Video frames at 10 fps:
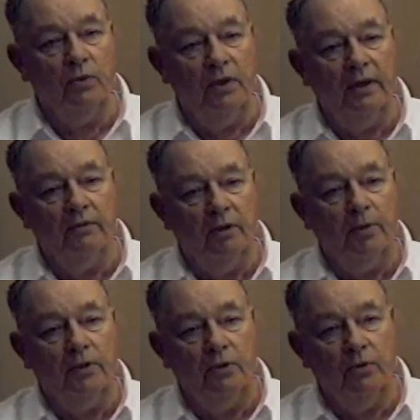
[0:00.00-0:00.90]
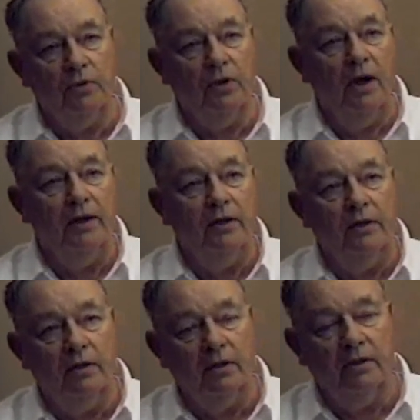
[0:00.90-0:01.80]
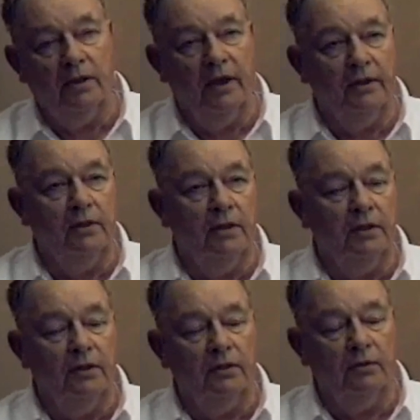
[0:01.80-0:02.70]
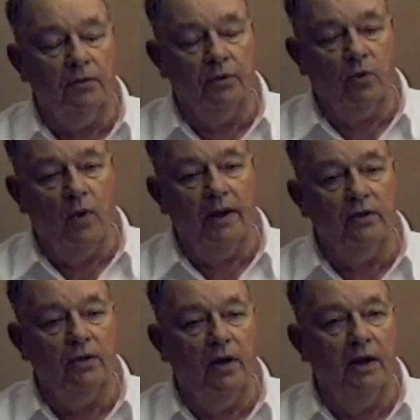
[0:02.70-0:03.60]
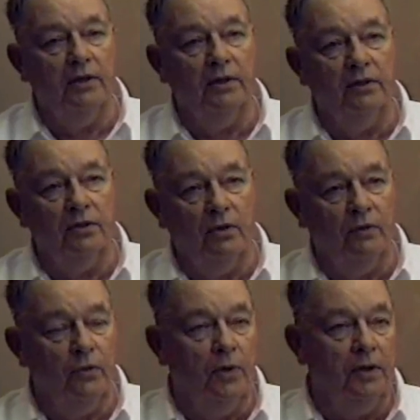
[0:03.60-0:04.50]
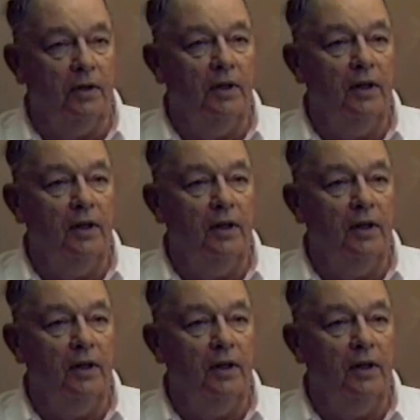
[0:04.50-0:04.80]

leader and the platoon sergeant and your squad sergeant and so forth,